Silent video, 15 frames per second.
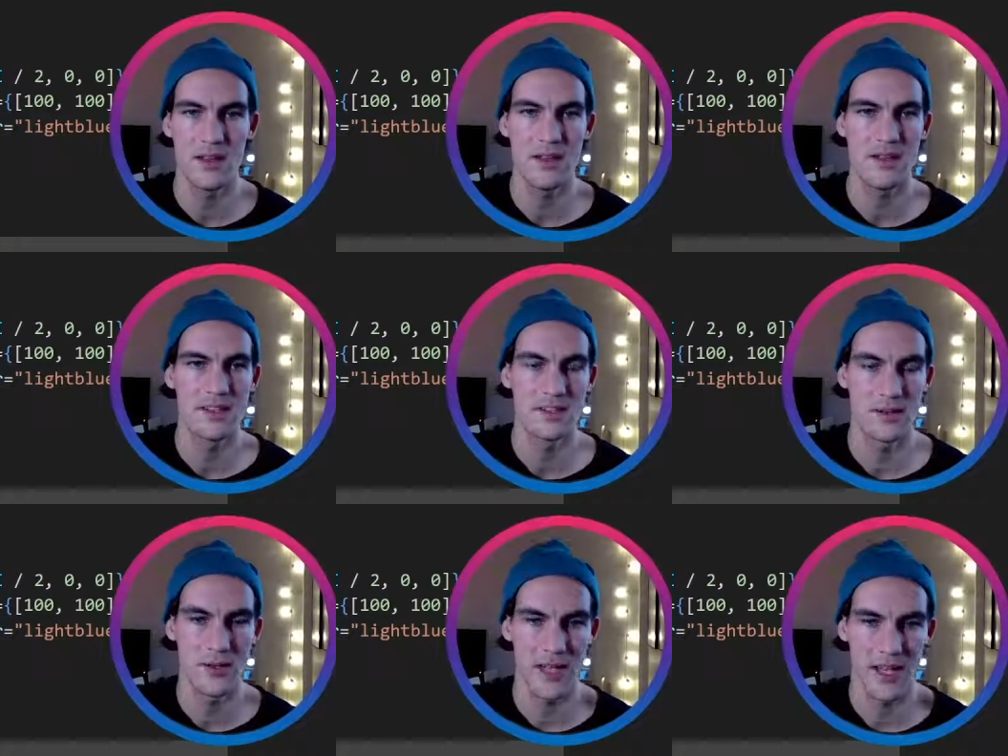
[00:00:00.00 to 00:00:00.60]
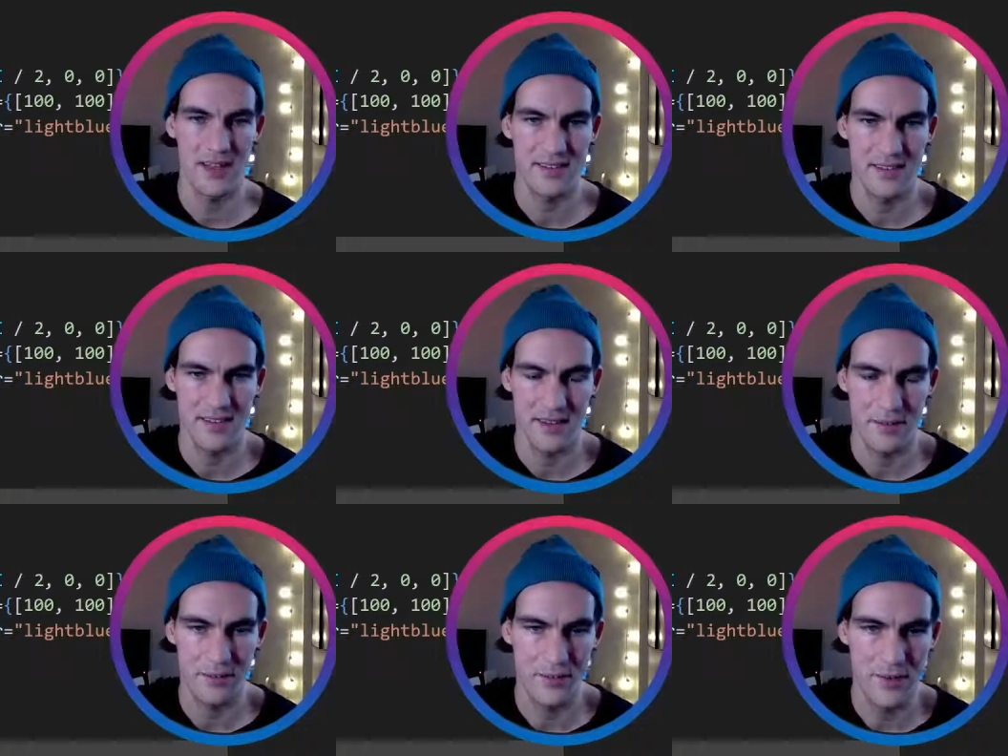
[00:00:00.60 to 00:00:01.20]
So it has
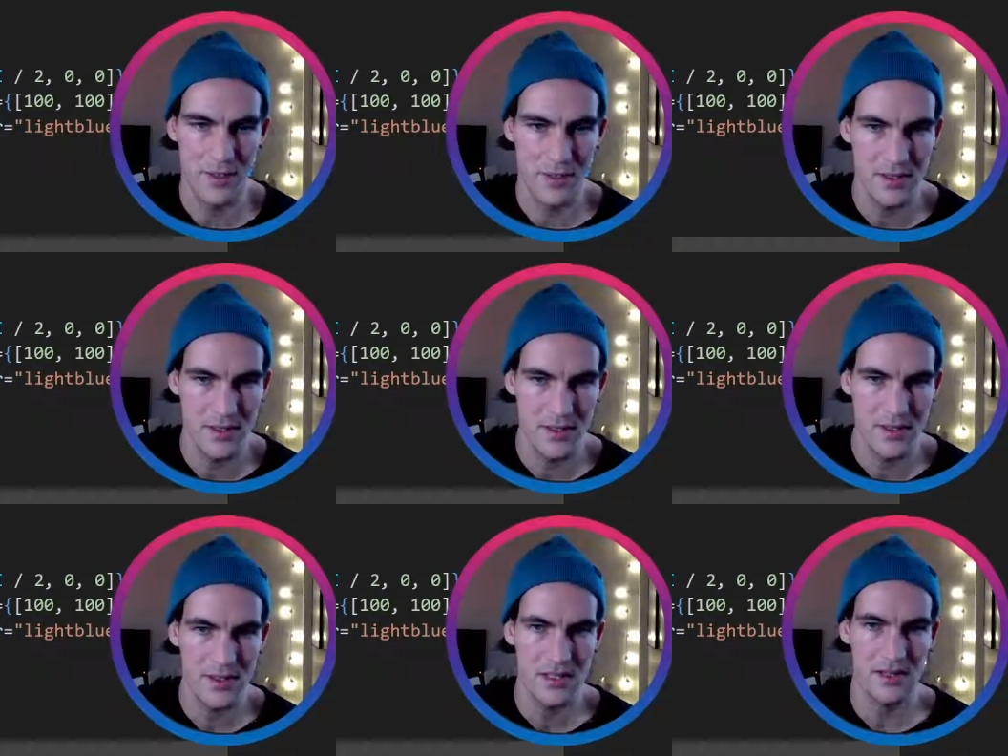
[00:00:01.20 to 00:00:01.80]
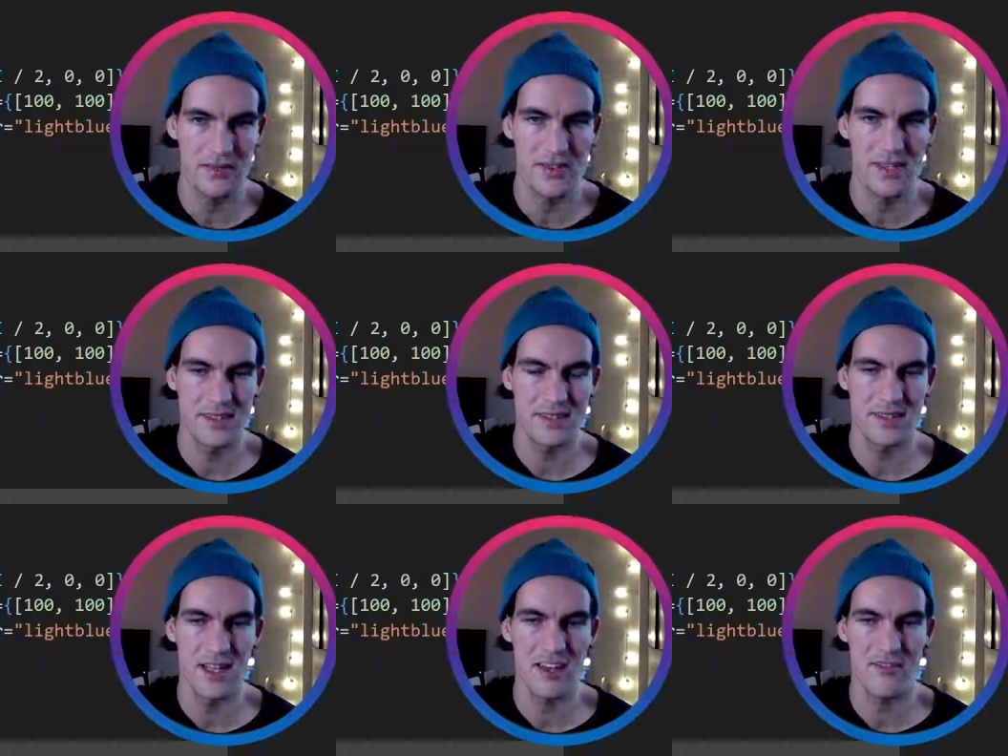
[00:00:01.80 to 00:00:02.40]
some, if it
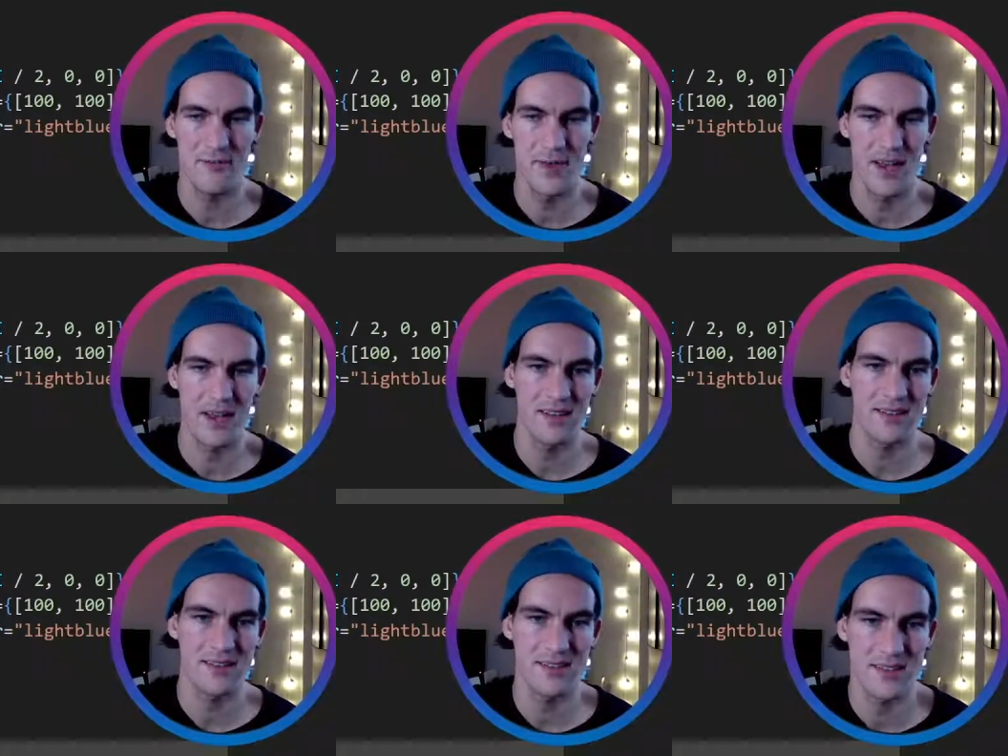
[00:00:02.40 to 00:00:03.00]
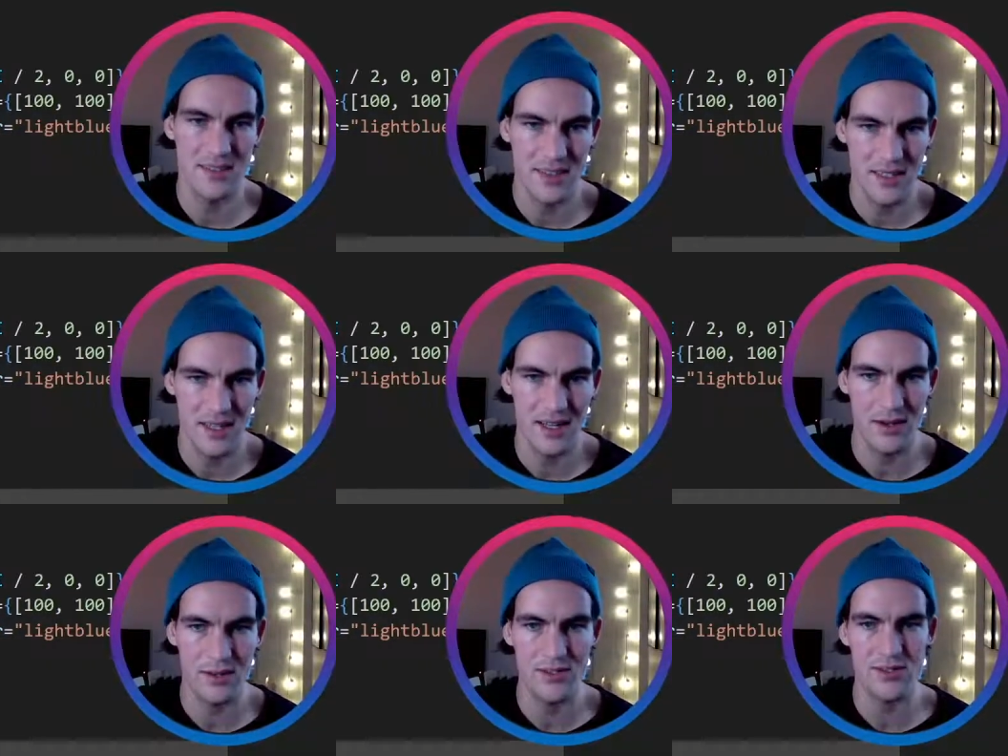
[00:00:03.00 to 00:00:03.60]
doesn't have mass, then
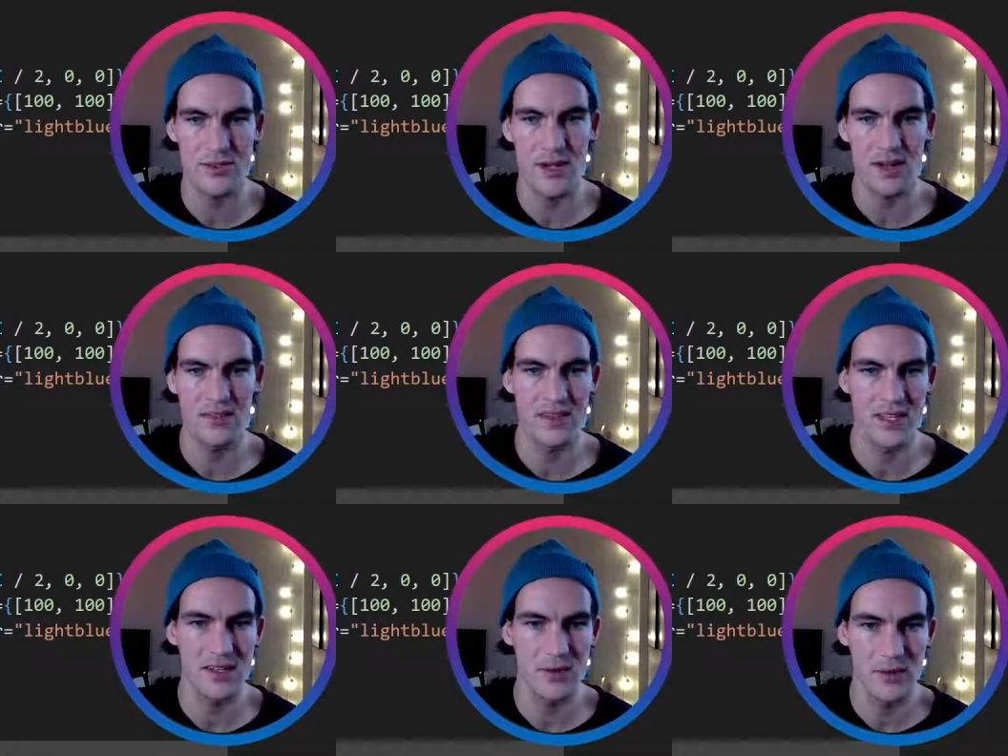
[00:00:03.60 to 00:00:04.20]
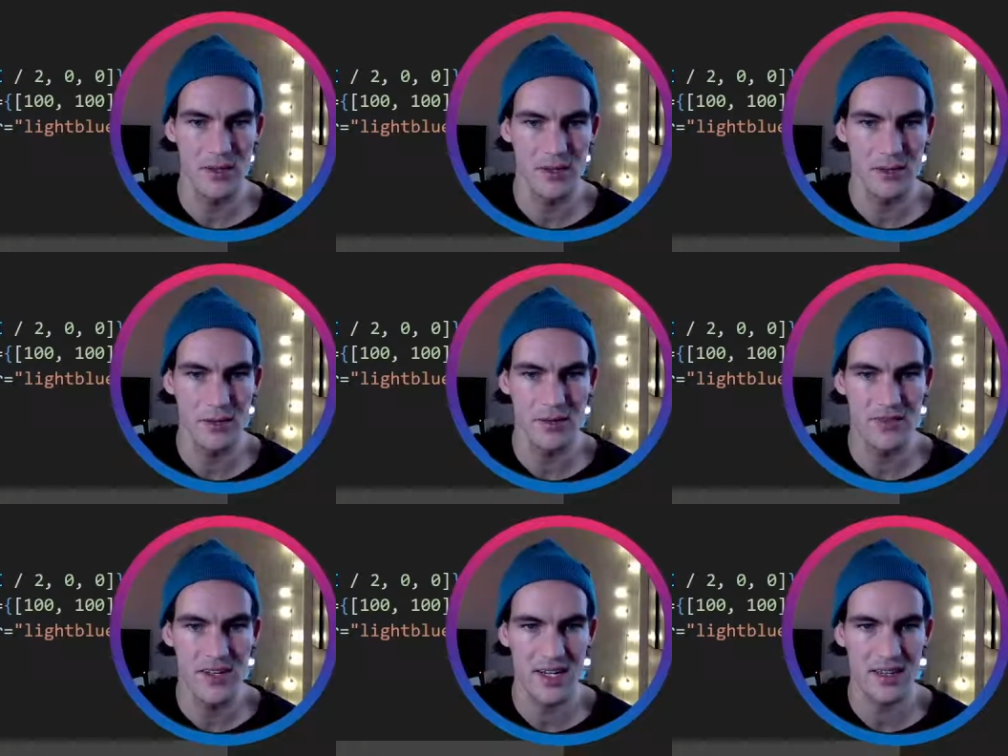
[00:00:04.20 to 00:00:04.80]
how is gravity going to
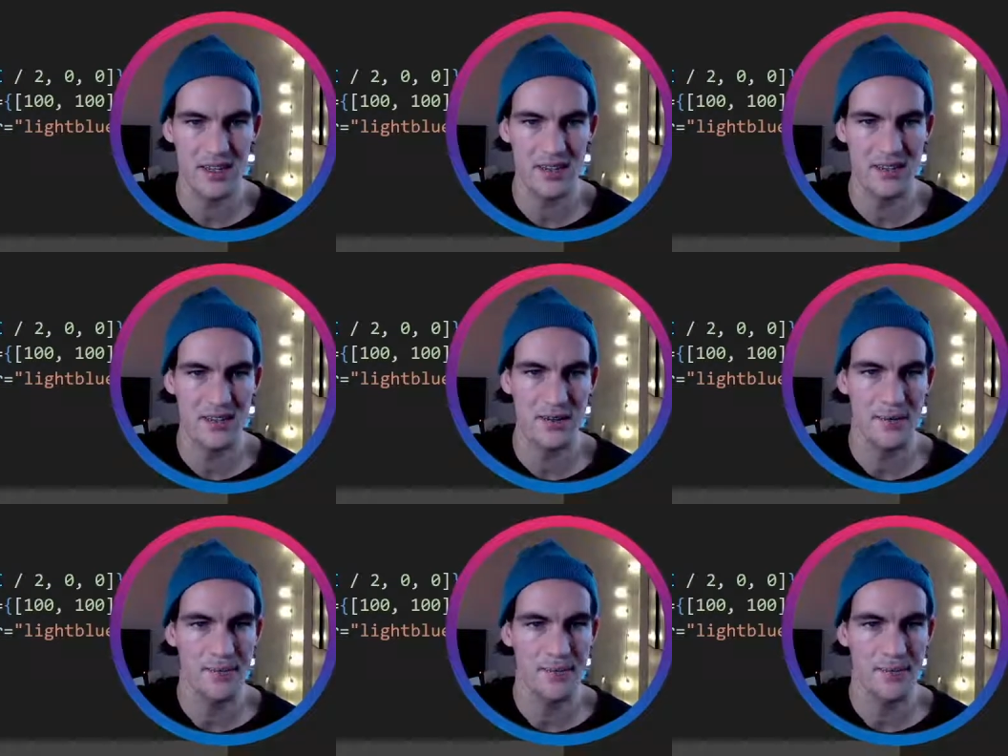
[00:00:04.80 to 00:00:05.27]
affect it?